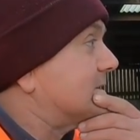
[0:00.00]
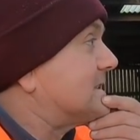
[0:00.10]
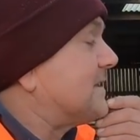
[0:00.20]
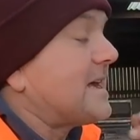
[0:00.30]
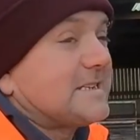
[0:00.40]

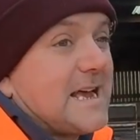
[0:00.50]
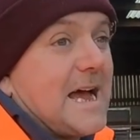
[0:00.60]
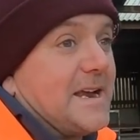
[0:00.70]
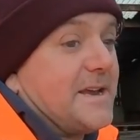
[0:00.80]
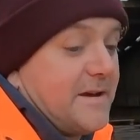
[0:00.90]
that's the
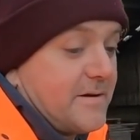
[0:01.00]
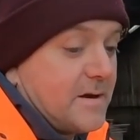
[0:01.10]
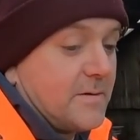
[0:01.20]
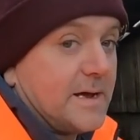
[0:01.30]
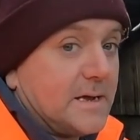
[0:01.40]
idea
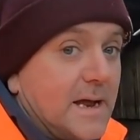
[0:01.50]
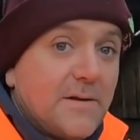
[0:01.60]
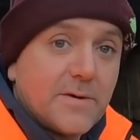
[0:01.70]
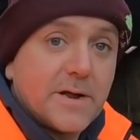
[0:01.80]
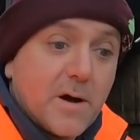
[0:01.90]
anyway.
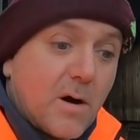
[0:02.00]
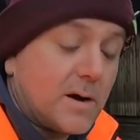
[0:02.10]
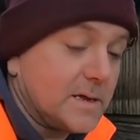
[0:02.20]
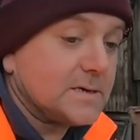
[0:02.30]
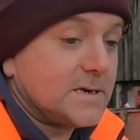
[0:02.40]
Anybody
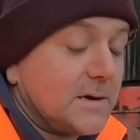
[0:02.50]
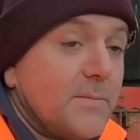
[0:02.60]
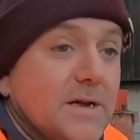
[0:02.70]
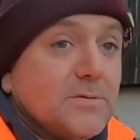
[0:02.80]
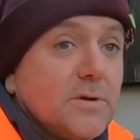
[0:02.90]
got? I
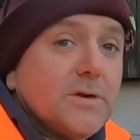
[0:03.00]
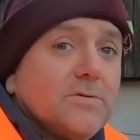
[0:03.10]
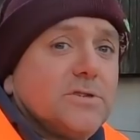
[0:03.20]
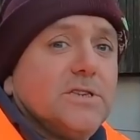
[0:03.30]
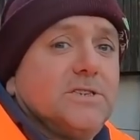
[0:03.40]
might as well
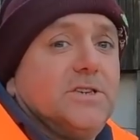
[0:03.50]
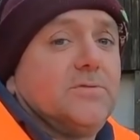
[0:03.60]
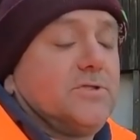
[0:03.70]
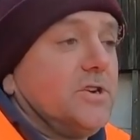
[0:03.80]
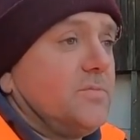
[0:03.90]
use this
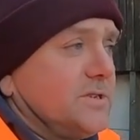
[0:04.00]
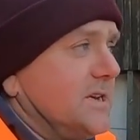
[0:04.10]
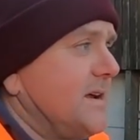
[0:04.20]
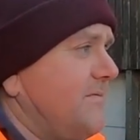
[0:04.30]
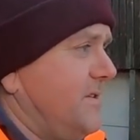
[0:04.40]
YouTube as an
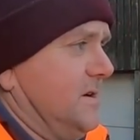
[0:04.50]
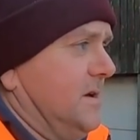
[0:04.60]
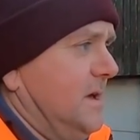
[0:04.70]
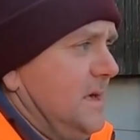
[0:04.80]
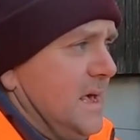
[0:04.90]
advert.
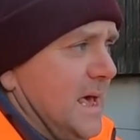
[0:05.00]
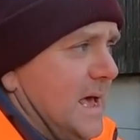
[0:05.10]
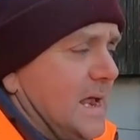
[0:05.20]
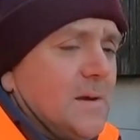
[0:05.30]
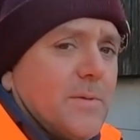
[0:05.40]

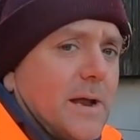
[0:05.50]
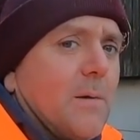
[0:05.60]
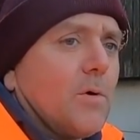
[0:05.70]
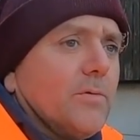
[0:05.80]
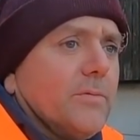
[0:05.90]
Anybody? I
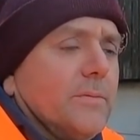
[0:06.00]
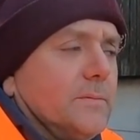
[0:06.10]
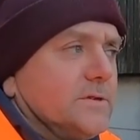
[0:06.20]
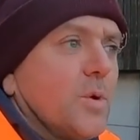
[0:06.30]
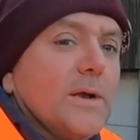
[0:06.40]
want
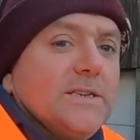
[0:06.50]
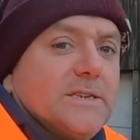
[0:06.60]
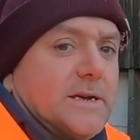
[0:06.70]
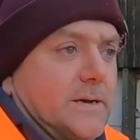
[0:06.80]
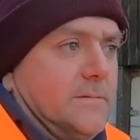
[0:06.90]
20